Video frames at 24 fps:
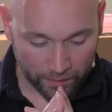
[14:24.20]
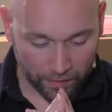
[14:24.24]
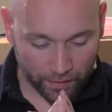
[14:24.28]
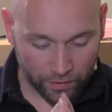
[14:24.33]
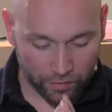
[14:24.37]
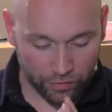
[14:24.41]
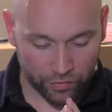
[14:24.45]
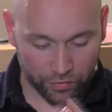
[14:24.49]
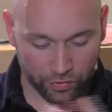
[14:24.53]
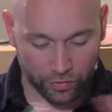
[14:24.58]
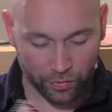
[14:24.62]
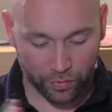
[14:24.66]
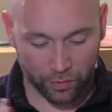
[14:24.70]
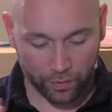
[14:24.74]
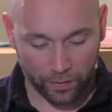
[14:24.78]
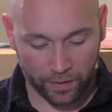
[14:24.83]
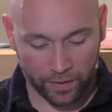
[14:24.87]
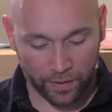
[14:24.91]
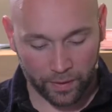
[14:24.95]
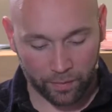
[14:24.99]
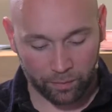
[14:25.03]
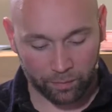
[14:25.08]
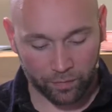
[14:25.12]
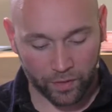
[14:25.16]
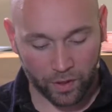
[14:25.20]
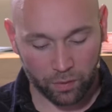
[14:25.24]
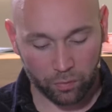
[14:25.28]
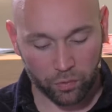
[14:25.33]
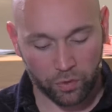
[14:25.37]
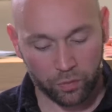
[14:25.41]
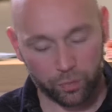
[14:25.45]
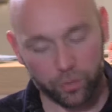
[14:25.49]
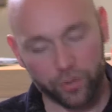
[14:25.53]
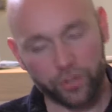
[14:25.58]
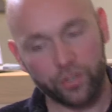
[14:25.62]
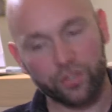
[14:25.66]
So,
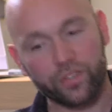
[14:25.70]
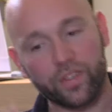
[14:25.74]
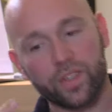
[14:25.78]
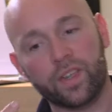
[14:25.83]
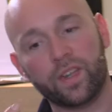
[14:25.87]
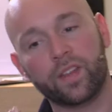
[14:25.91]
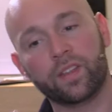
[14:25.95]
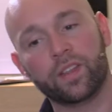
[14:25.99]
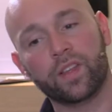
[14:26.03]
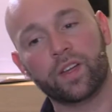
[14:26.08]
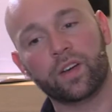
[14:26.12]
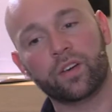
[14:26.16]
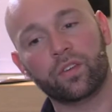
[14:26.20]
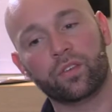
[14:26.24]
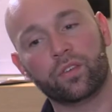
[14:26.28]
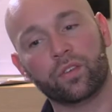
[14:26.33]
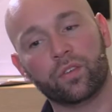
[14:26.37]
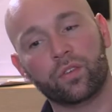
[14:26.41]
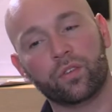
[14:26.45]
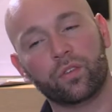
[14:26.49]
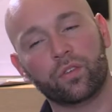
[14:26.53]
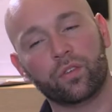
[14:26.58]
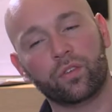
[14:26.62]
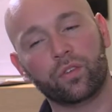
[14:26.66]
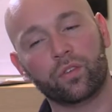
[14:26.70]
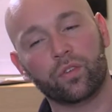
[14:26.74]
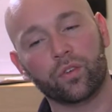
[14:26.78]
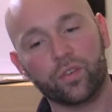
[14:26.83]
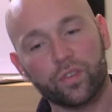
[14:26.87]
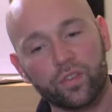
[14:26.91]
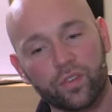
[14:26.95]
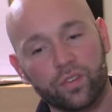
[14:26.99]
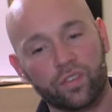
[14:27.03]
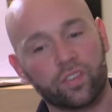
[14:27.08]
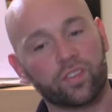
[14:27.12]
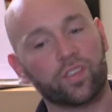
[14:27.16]
would you say that there's a
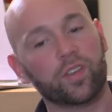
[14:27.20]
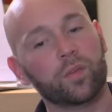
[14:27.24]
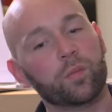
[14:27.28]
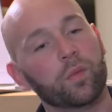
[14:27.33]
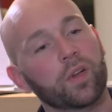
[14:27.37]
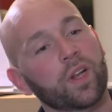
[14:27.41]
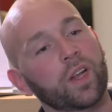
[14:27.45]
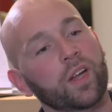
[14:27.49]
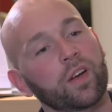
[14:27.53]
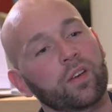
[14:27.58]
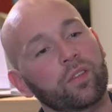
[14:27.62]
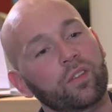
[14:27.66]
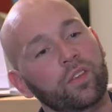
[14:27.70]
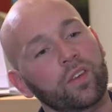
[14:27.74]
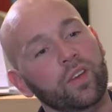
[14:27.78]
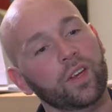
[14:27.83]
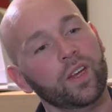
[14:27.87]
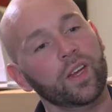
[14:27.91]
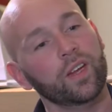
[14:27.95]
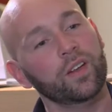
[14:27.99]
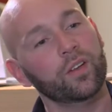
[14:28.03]
certain similarity